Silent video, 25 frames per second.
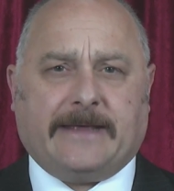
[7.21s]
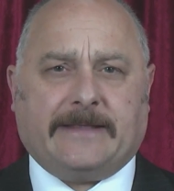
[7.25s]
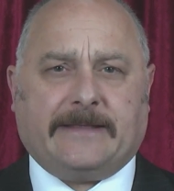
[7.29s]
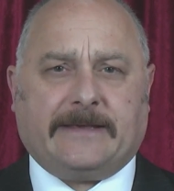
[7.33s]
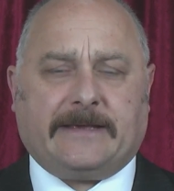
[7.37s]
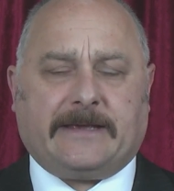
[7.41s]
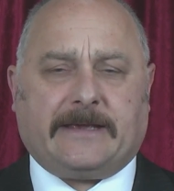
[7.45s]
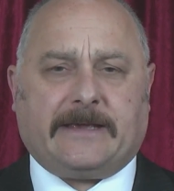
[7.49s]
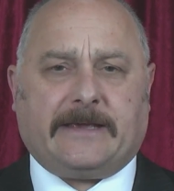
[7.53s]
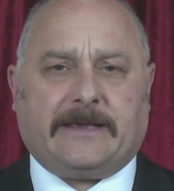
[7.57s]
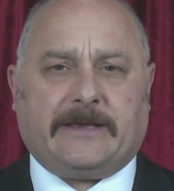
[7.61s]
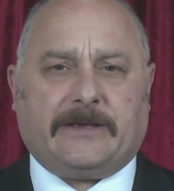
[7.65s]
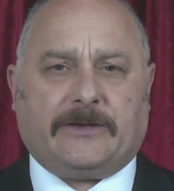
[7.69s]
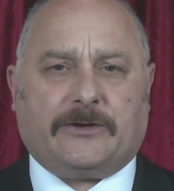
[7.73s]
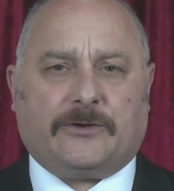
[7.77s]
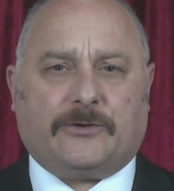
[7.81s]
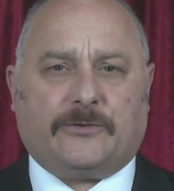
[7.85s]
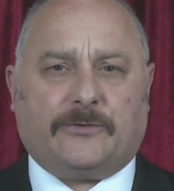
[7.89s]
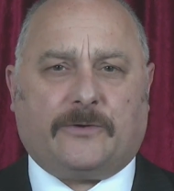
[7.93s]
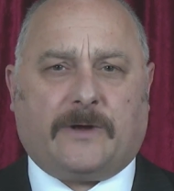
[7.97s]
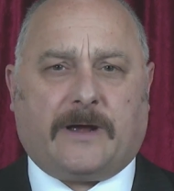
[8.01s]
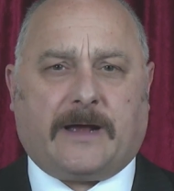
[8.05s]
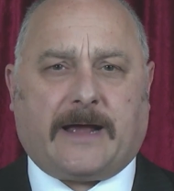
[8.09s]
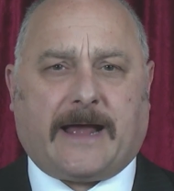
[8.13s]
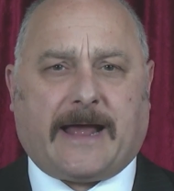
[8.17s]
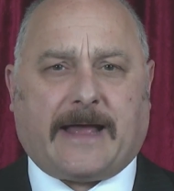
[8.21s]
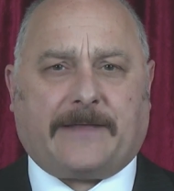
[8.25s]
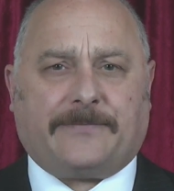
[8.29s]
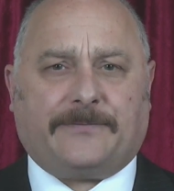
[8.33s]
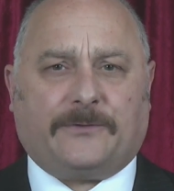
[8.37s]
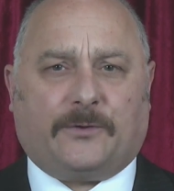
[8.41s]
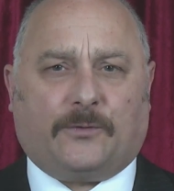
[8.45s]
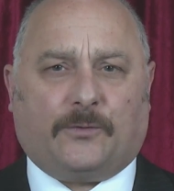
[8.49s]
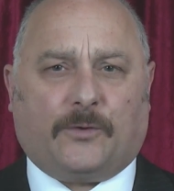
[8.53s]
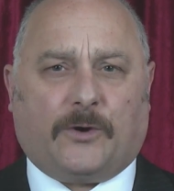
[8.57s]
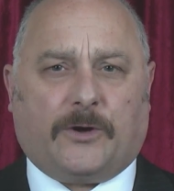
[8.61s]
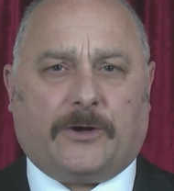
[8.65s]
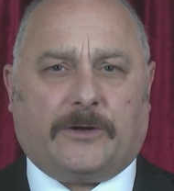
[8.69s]
the EU and
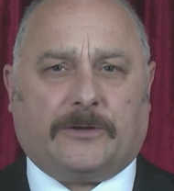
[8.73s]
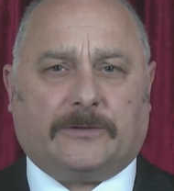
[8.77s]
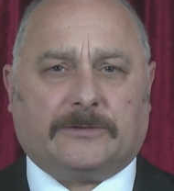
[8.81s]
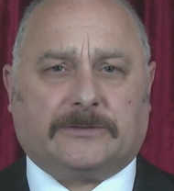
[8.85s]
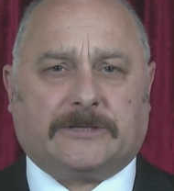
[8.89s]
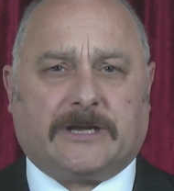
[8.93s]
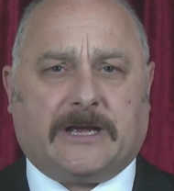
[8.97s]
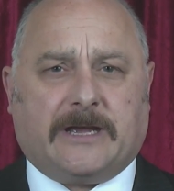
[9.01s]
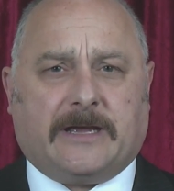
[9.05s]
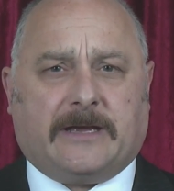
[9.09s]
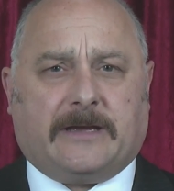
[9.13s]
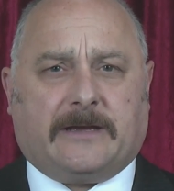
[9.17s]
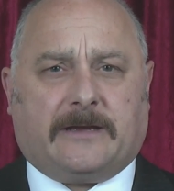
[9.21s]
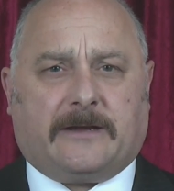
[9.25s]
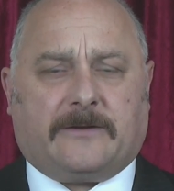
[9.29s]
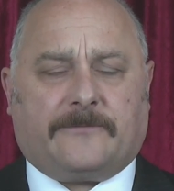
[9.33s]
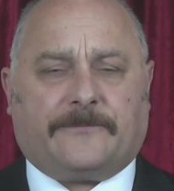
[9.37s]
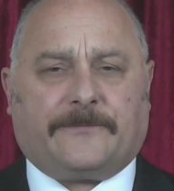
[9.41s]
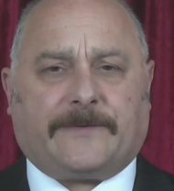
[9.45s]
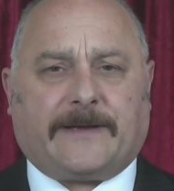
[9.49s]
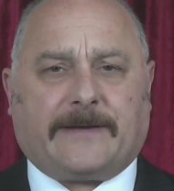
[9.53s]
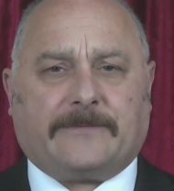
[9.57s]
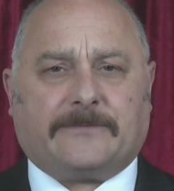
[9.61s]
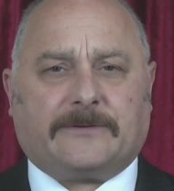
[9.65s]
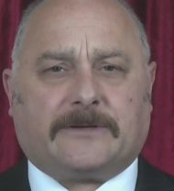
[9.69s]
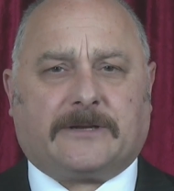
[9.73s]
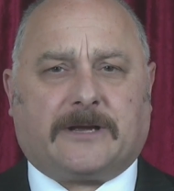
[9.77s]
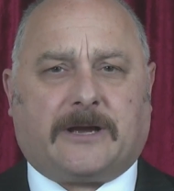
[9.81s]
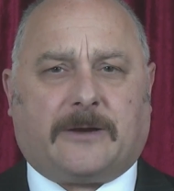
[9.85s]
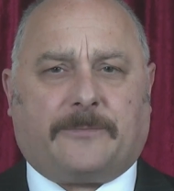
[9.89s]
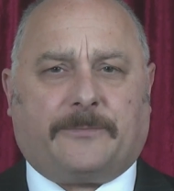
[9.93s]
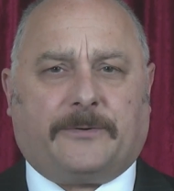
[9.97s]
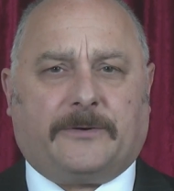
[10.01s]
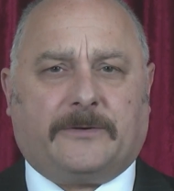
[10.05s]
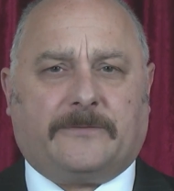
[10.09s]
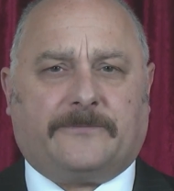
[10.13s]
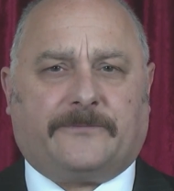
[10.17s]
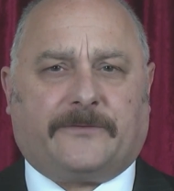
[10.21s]
the world and found a
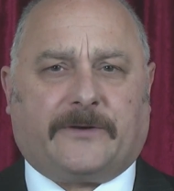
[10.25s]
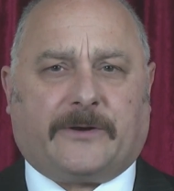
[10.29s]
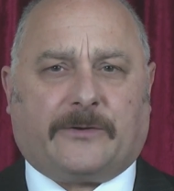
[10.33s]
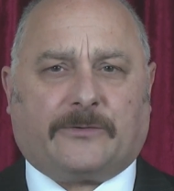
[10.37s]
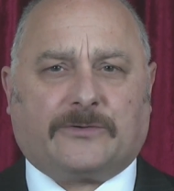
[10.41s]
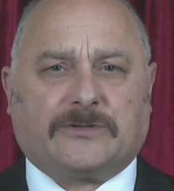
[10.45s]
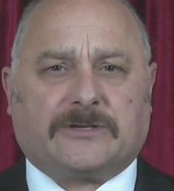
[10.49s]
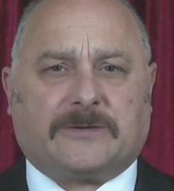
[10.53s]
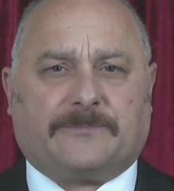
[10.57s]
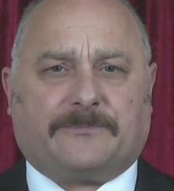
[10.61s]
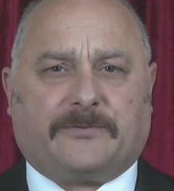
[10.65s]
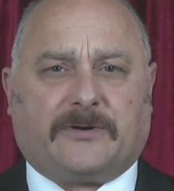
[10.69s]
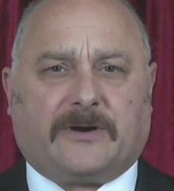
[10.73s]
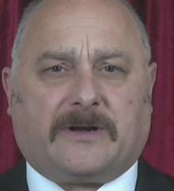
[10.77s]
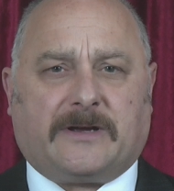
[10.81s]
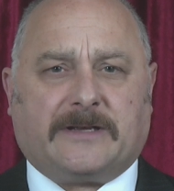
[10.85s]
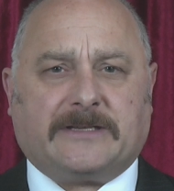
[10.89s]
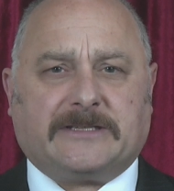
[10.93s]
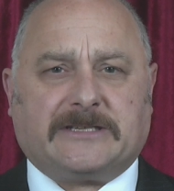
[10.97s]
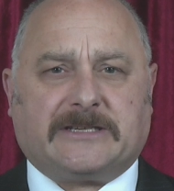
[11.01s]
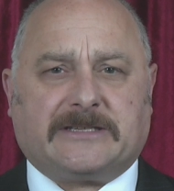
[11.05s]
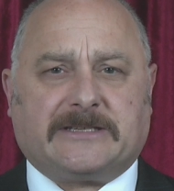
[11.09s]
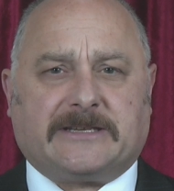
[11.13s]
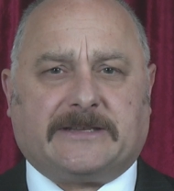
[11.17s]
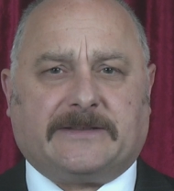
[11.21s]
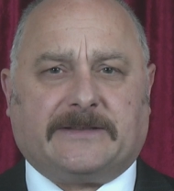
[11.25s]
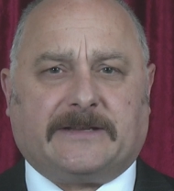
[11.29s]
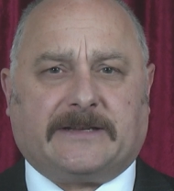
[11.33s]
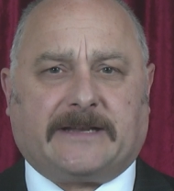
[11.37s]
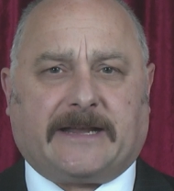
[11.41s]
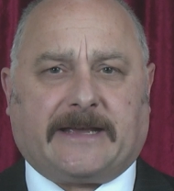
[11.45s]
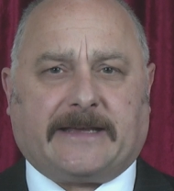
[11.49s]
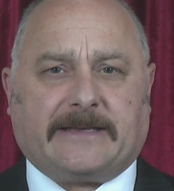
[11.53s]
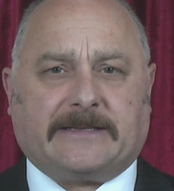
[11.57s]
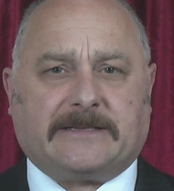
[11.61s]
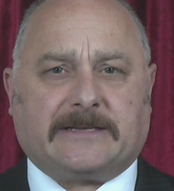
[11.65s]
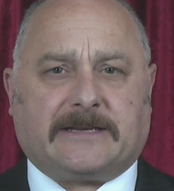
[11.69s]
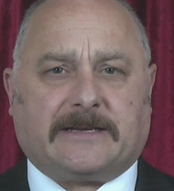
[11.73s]
couple of real surprises in the
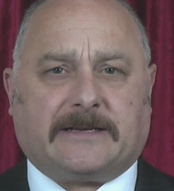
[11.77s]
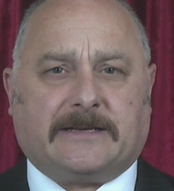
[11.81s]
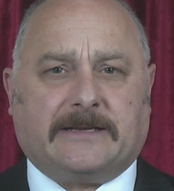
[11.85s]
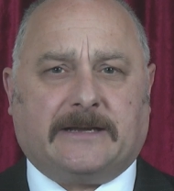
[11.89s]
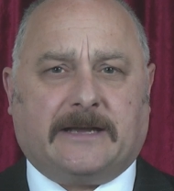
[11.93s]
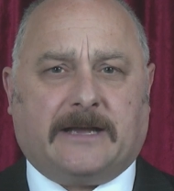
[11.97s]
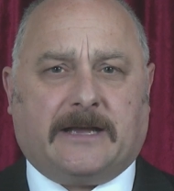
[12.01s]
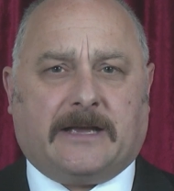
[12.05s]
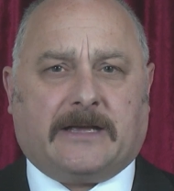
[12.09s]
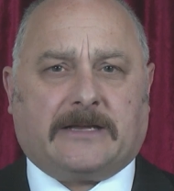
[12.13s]
data.